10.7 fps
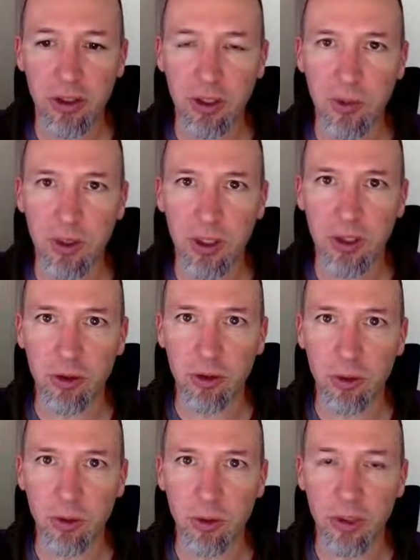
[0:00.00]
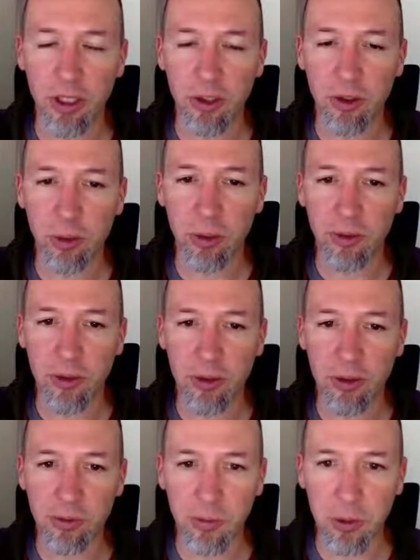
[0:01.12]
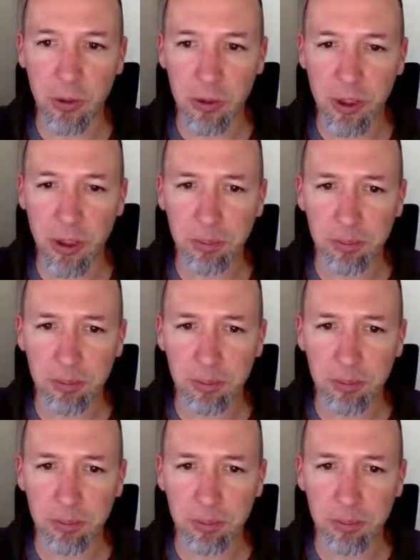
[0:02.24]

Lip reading: something that's new in the newer versions of Photoshop.